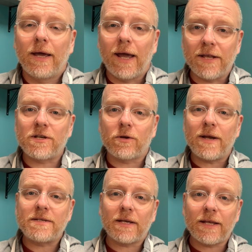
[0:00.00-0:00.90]

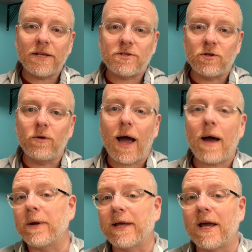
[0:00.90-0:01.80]
Integrating these two
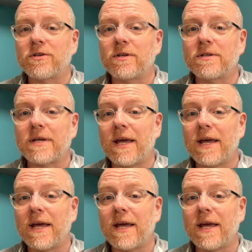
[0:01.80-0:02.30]
applications